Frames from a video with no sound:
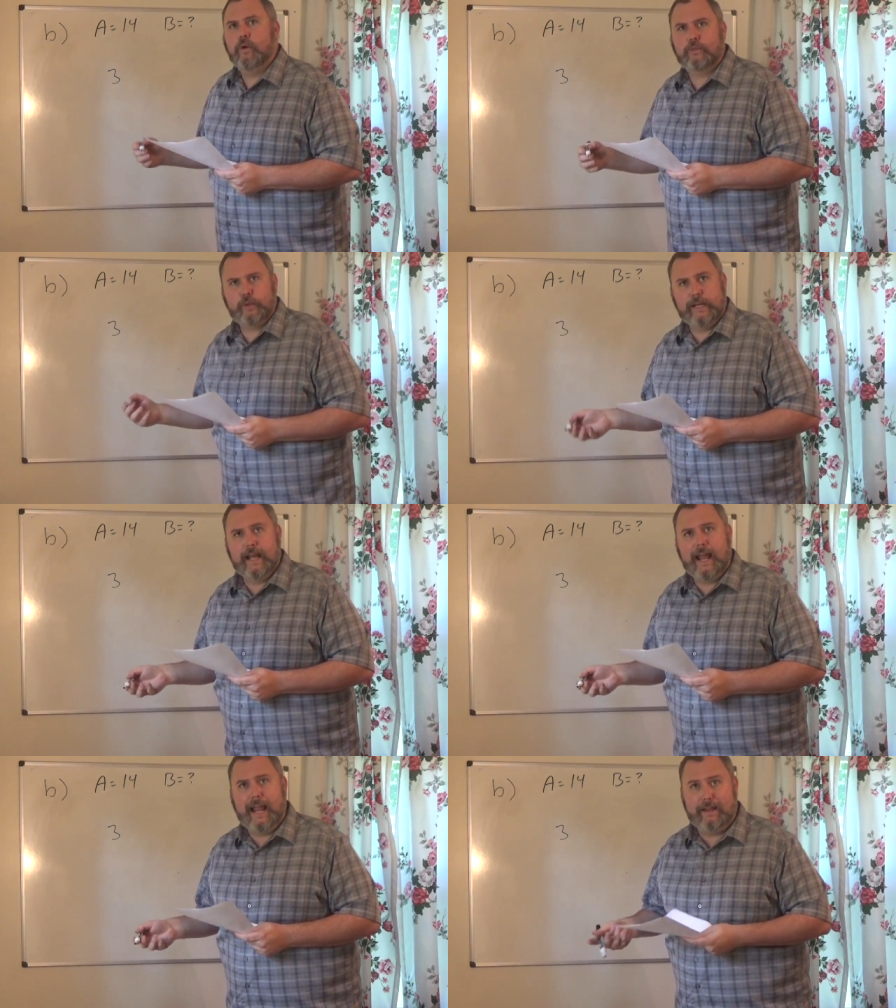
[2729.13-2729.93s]
Well, 3
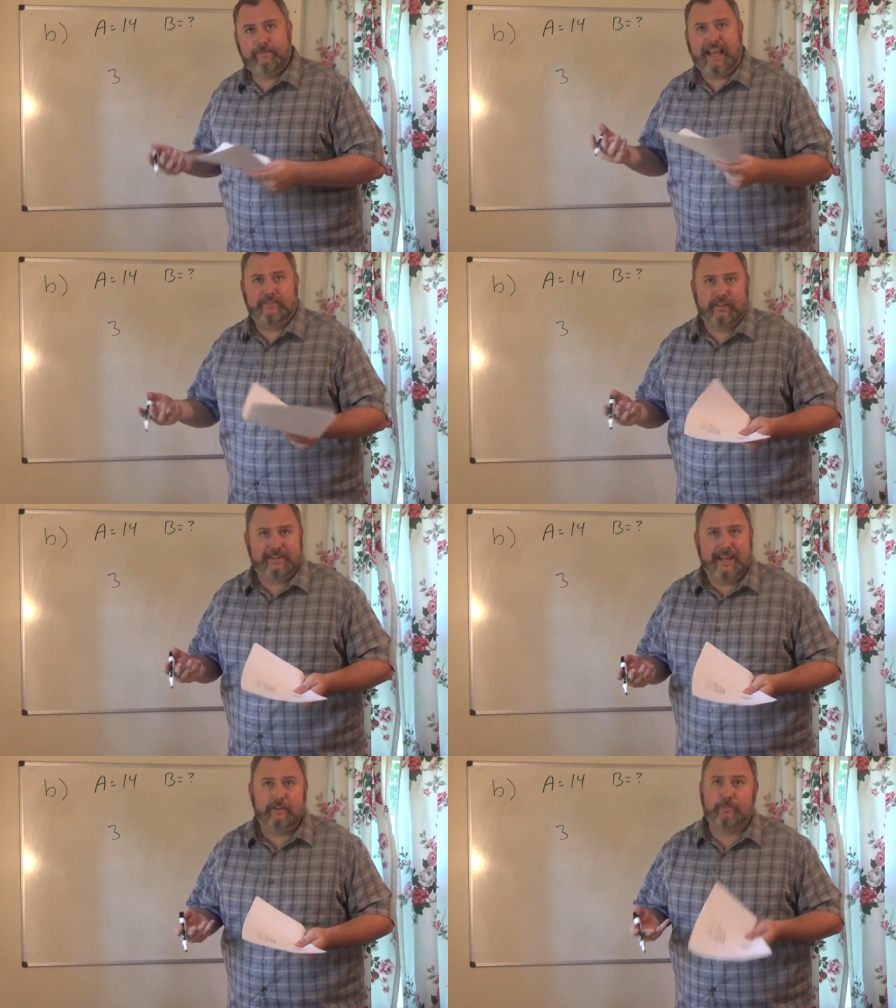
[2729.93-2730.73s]
1/2 as a
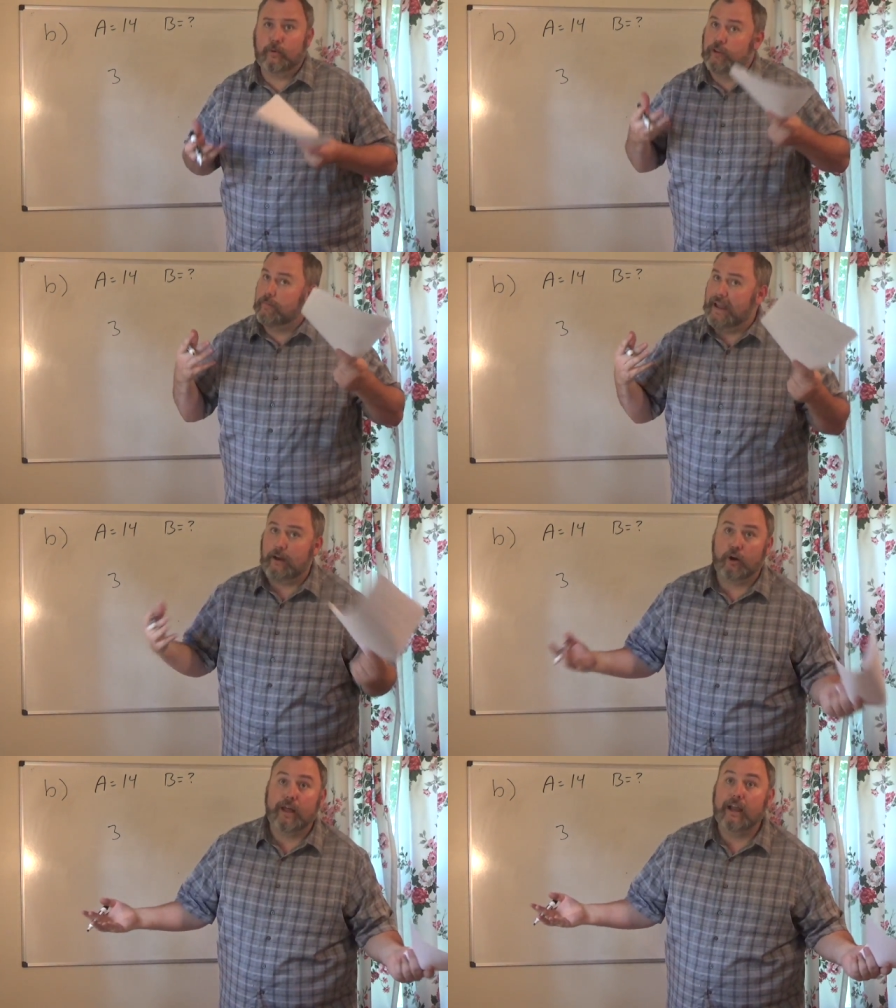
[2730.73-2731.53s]
decimal to
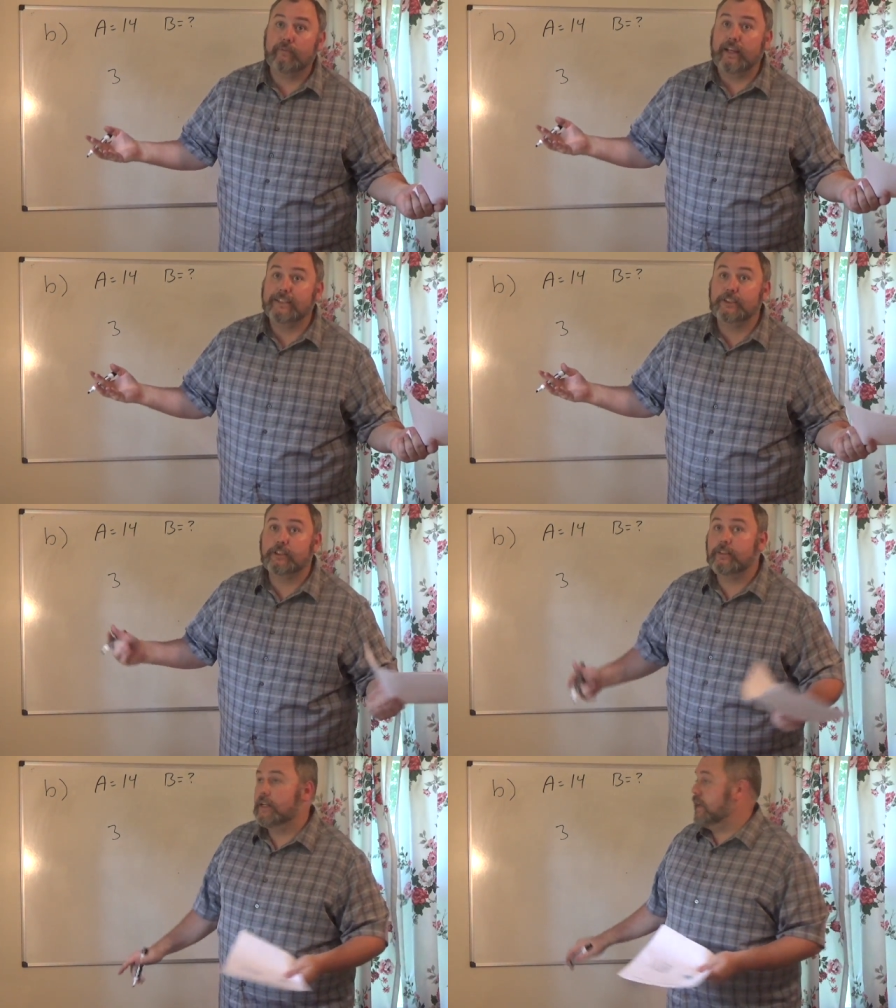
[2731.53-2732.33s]
make our life easier